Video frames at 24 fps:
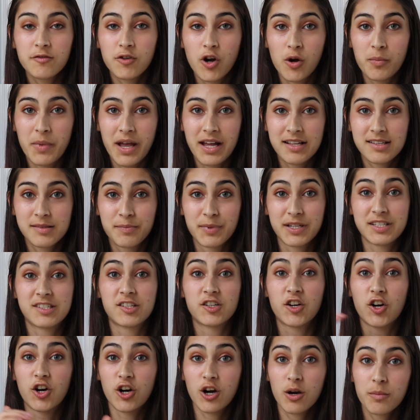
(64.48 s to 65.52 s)
romance, but it's
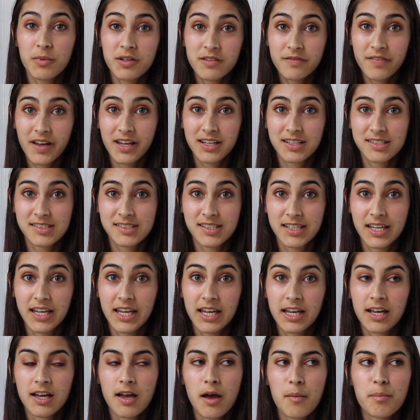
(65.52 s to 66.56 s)
an urban
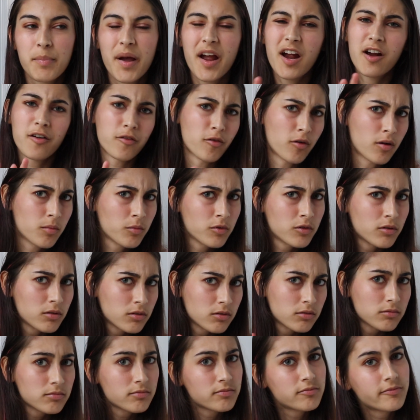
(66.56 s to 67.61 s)
fantasy,
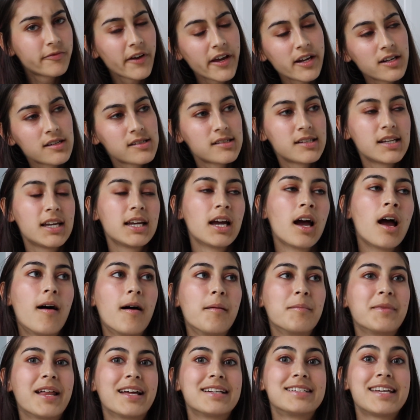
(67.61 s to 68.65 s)
paranormal fantasy,
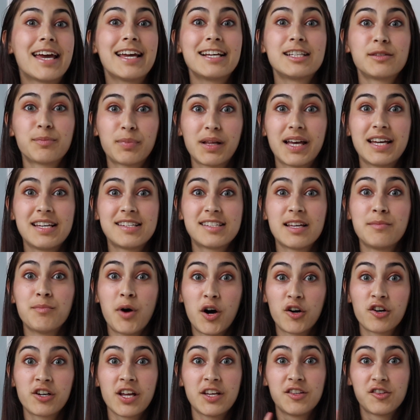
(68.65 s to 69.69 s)
that takes place in
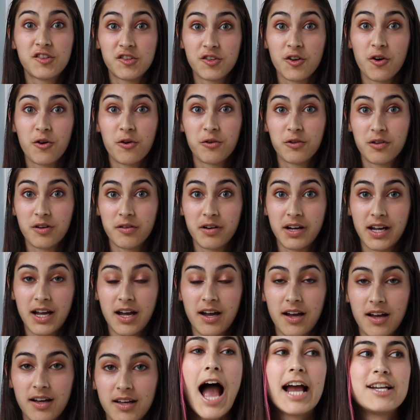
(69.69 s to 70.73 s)
modern-day Seoul,
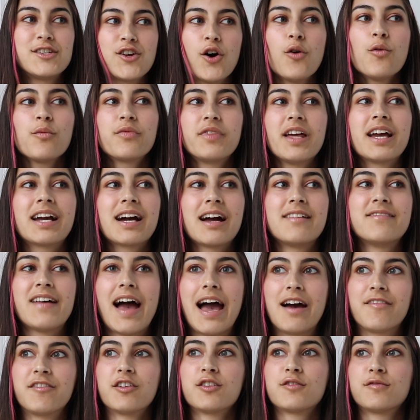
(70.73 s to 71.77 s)
Korea. I don't think I've
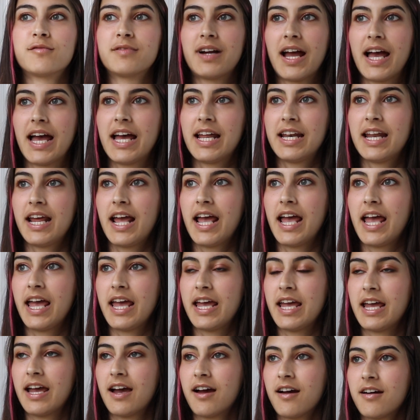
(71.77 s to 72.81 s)
ever read
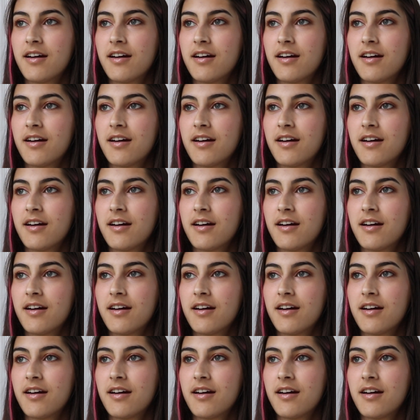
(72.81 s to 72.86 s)
a